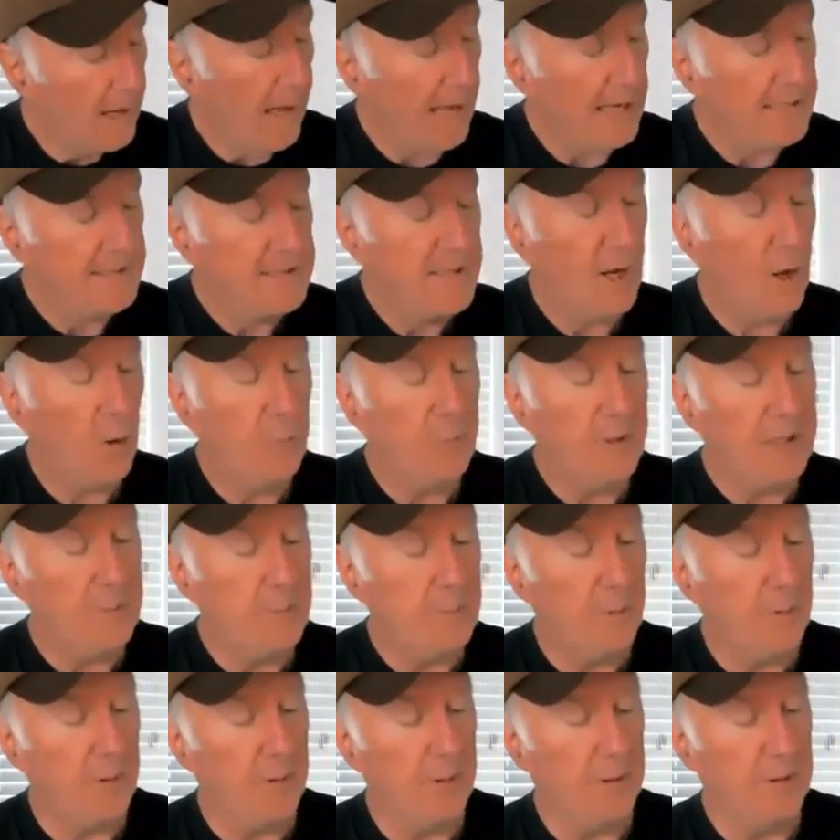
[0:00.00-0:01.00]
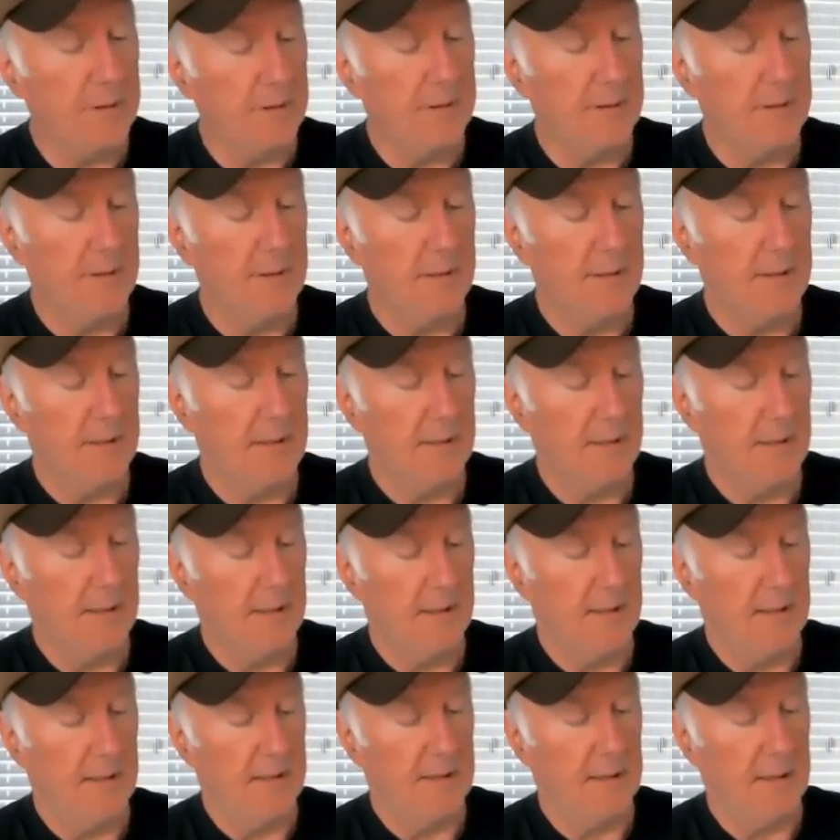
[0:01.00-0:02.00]
I tell people,
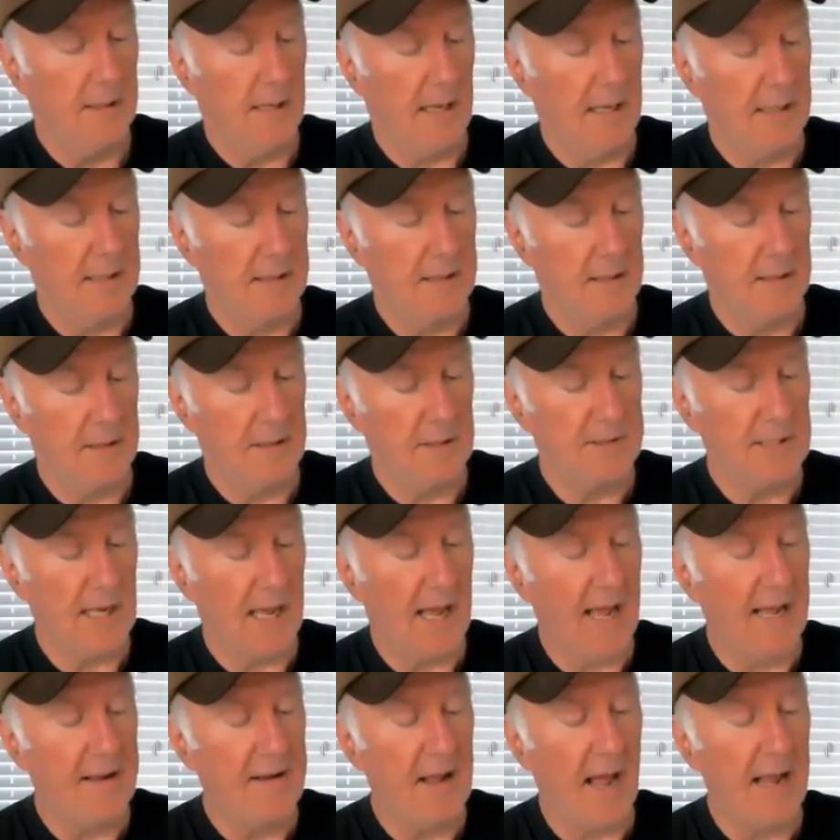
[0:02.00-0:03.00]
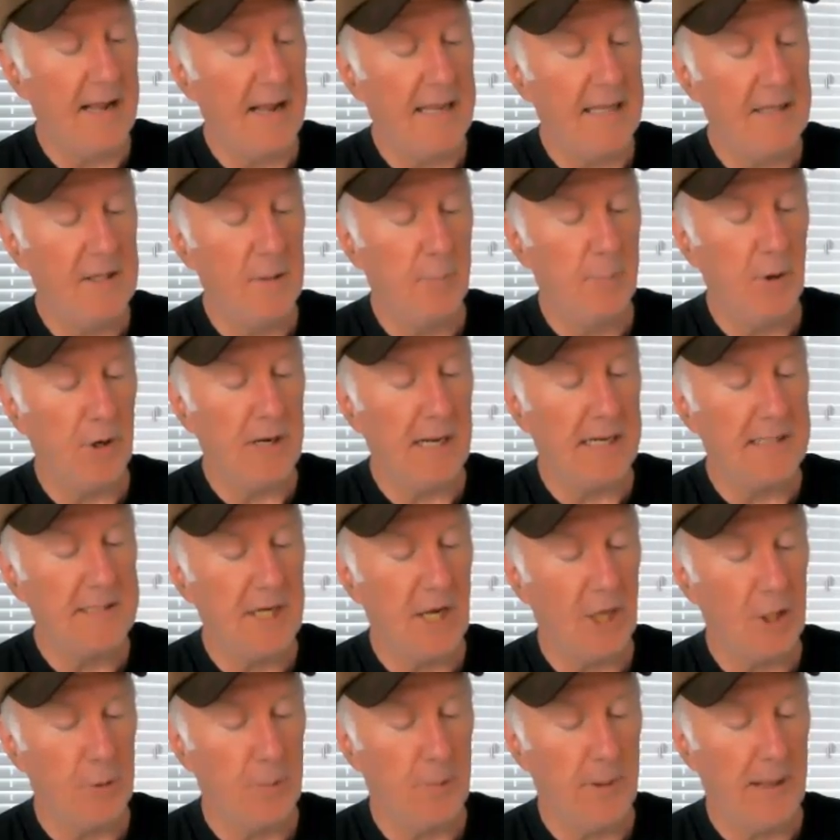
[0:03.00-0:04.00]
because I in the book, I
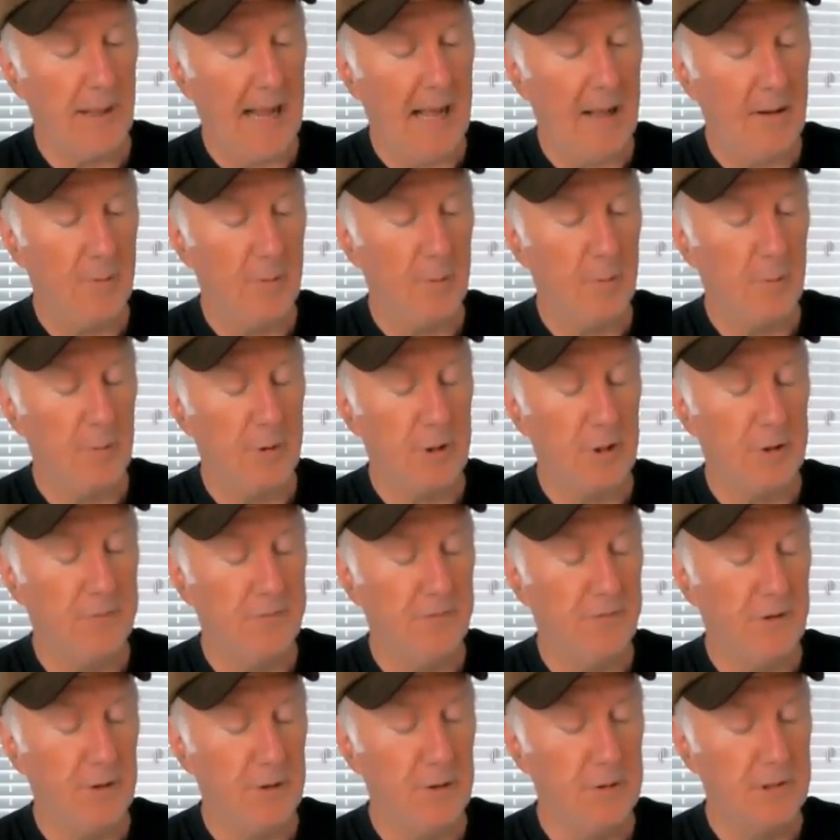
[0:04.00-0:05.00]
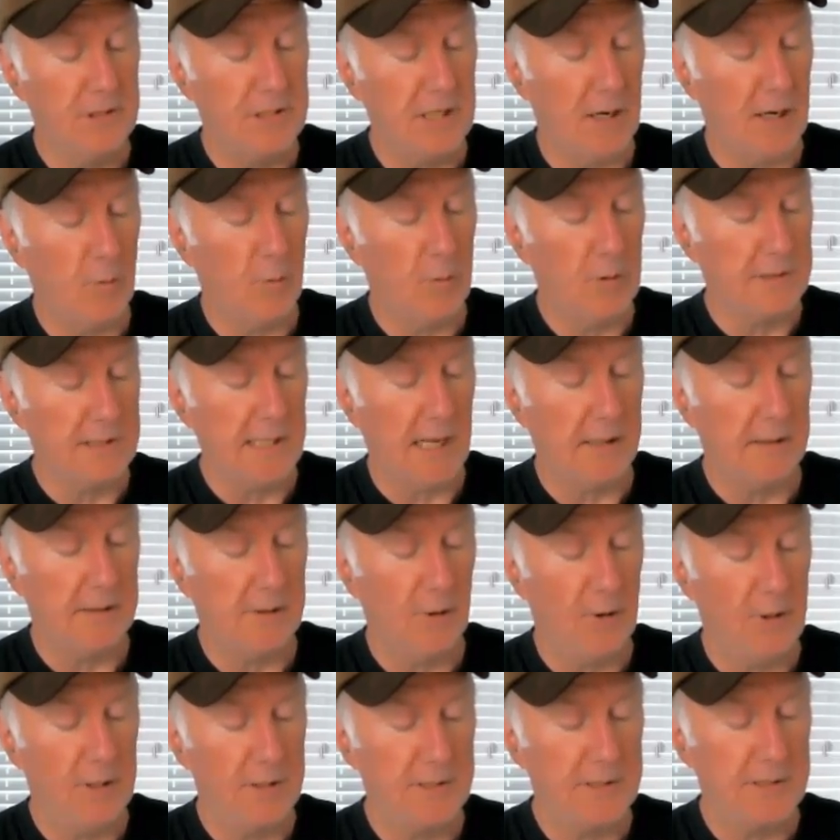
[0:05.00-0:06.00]
tell them about how confused I was, how
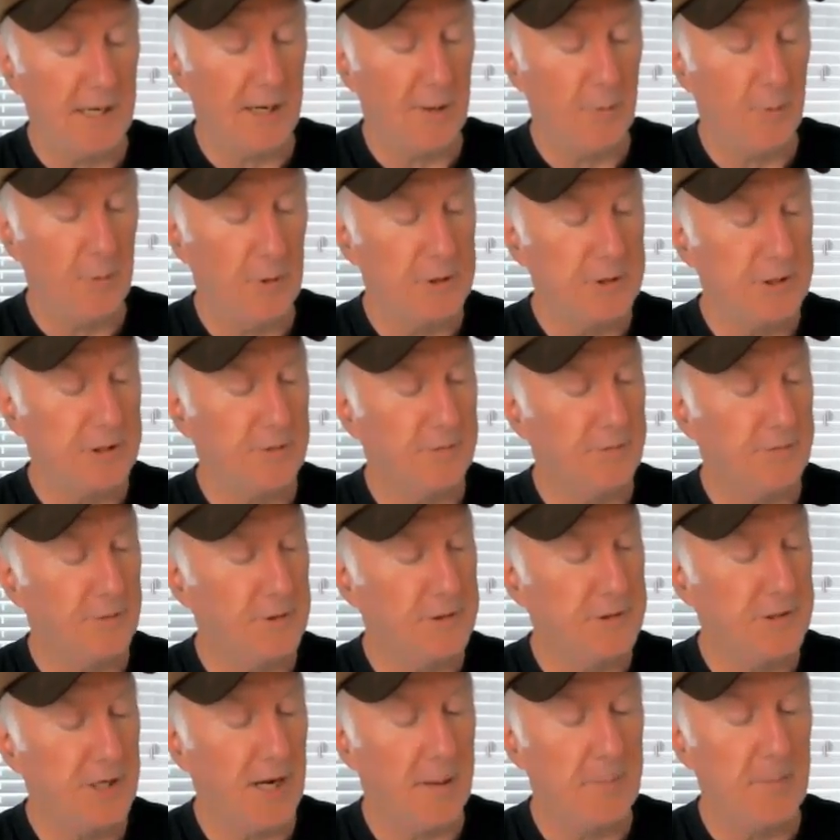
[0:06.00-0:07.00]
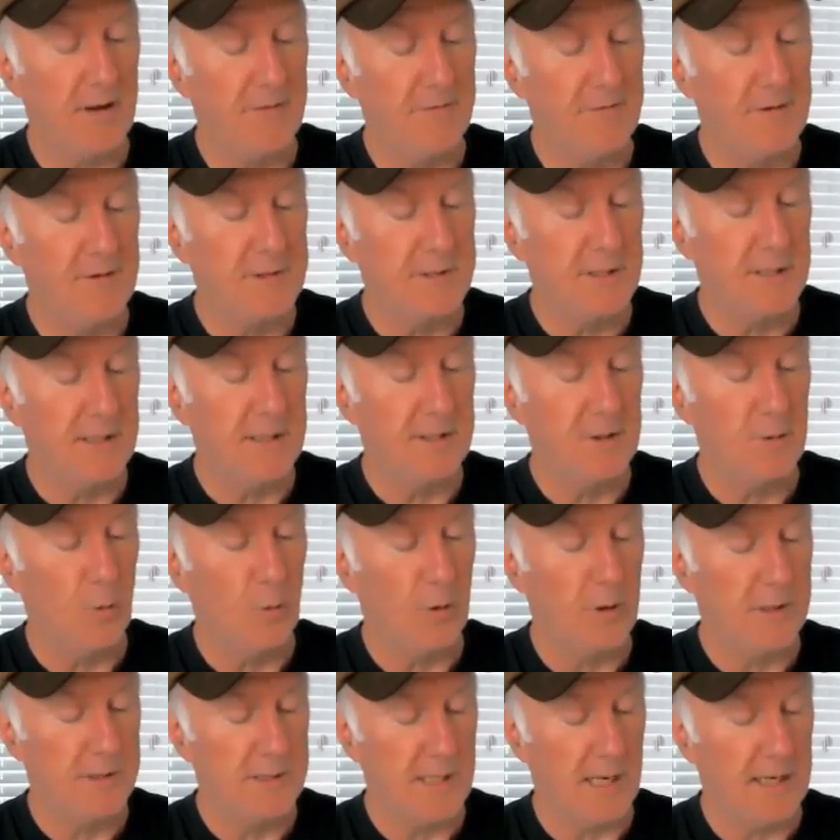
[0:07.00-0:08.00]
lost I was the first time I visited New
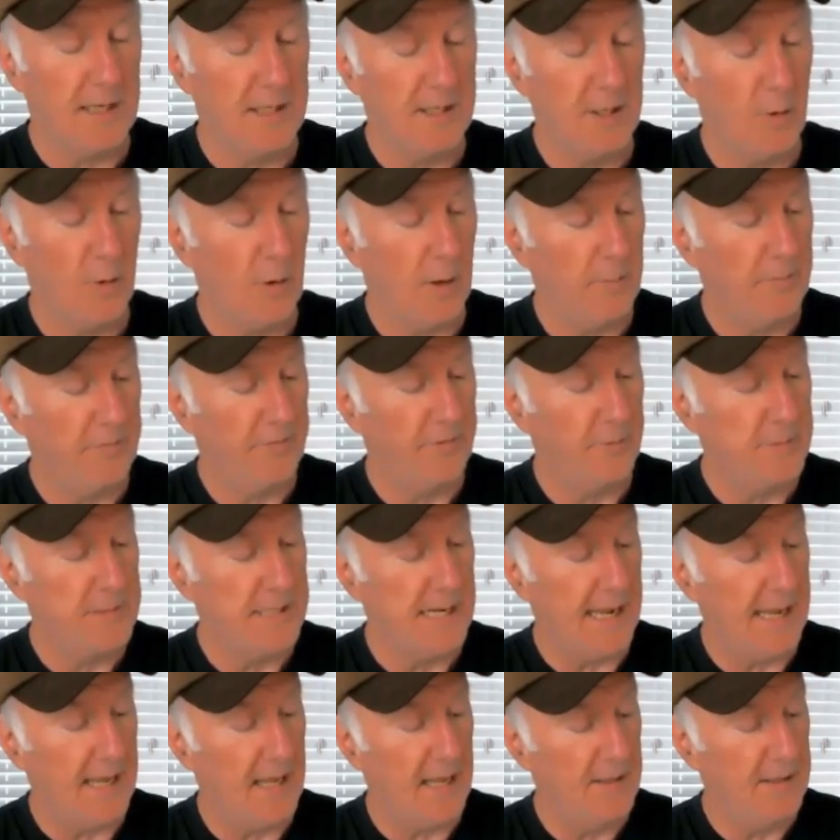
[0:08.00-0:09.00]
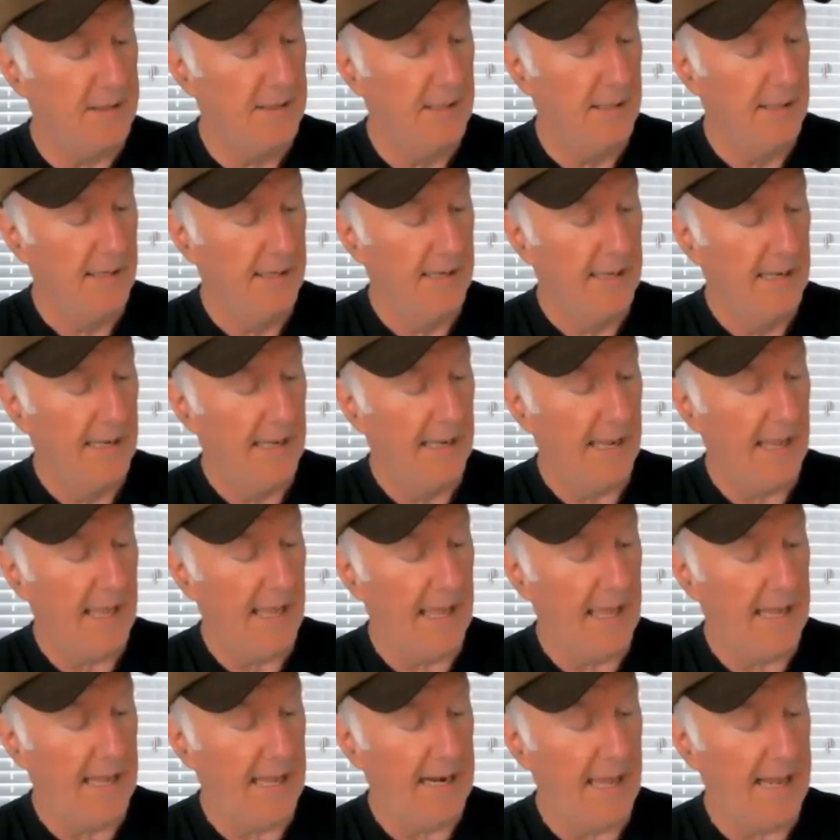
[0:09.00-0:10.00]
Orleans. I didn't know up from down
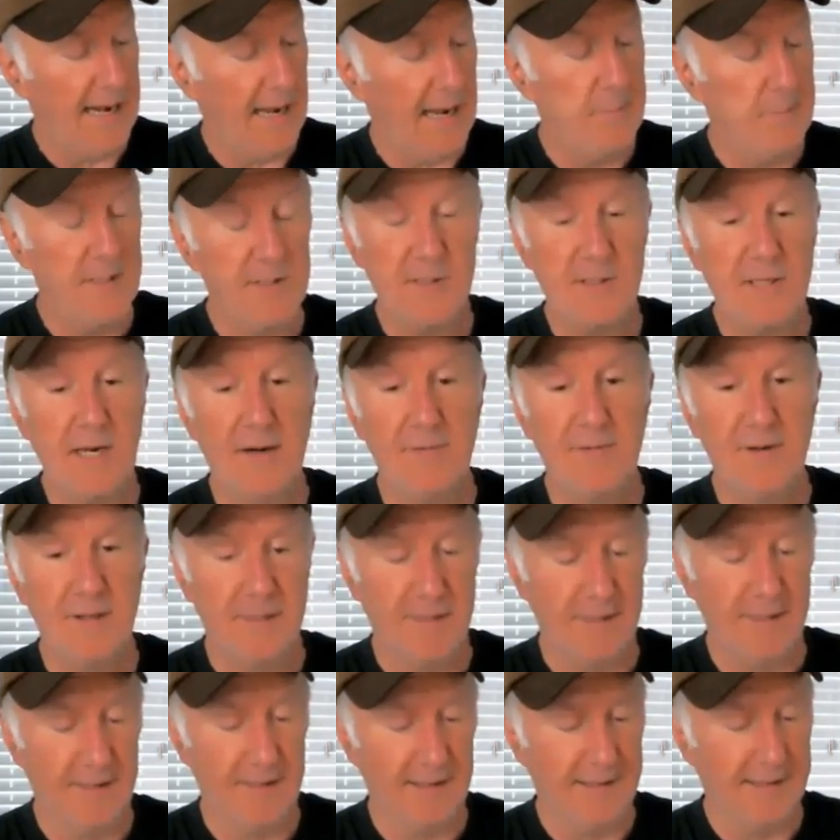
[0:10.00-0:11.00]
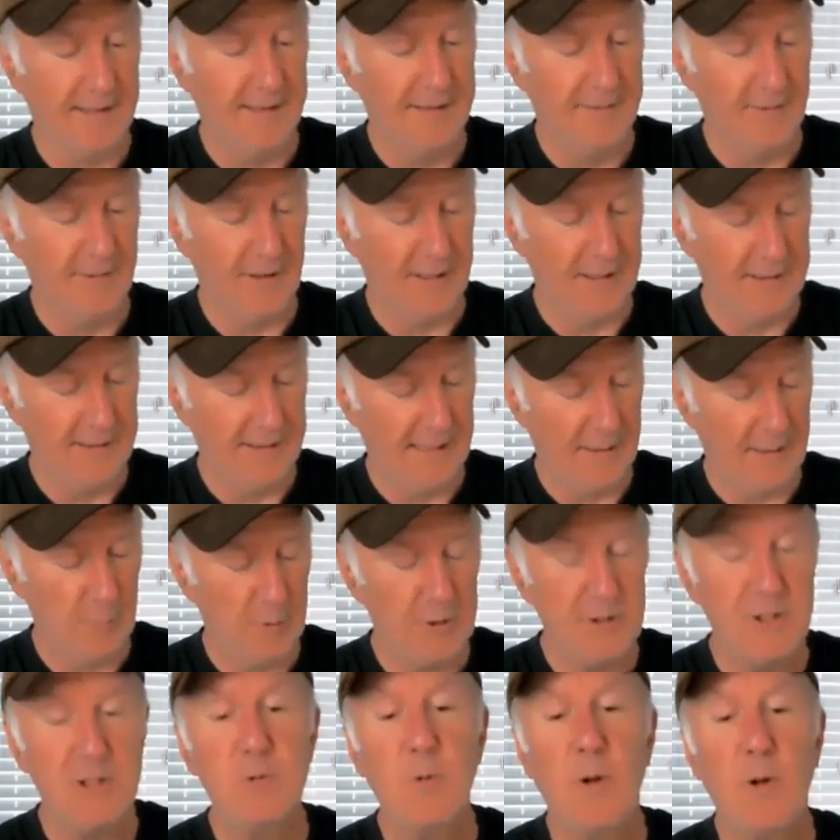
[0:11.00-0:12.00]
and I missed everything, right? Which
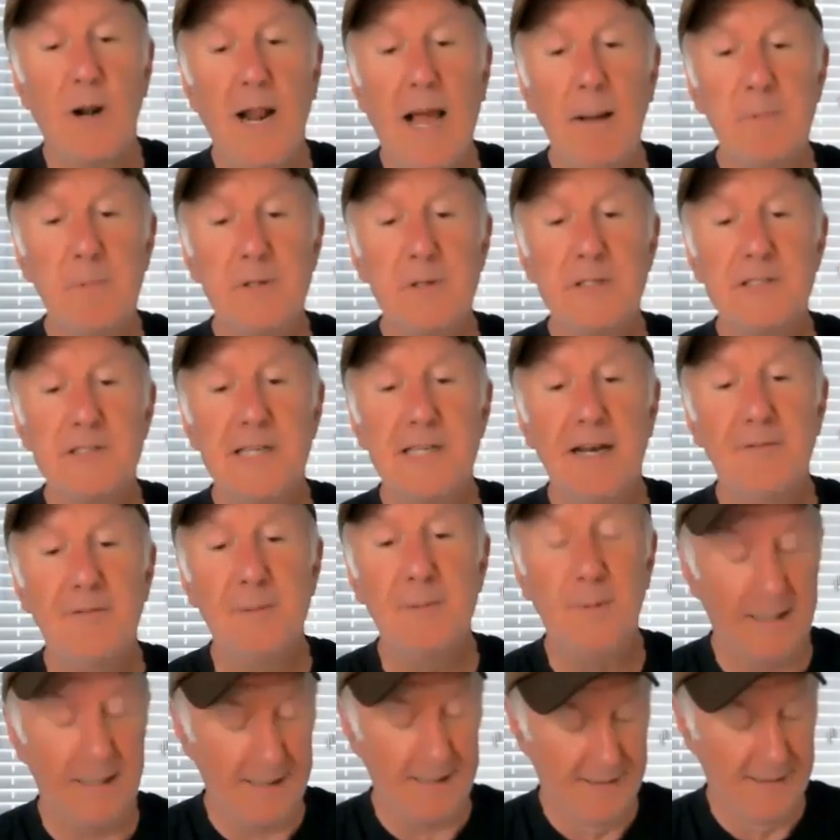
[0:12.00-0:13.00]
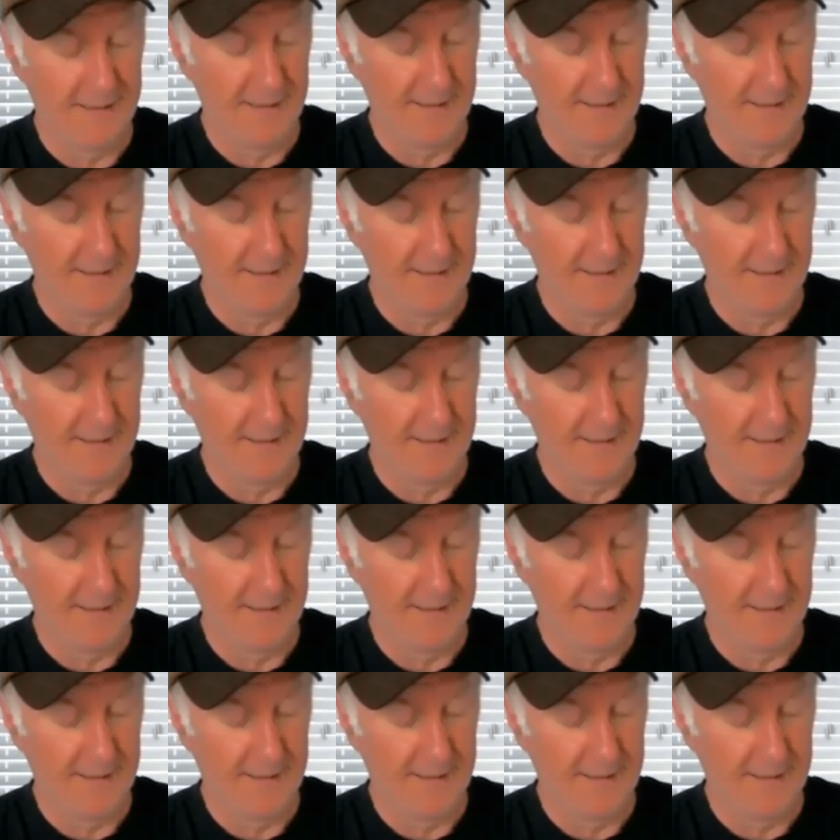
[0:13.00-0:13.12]
is what happens to everybody.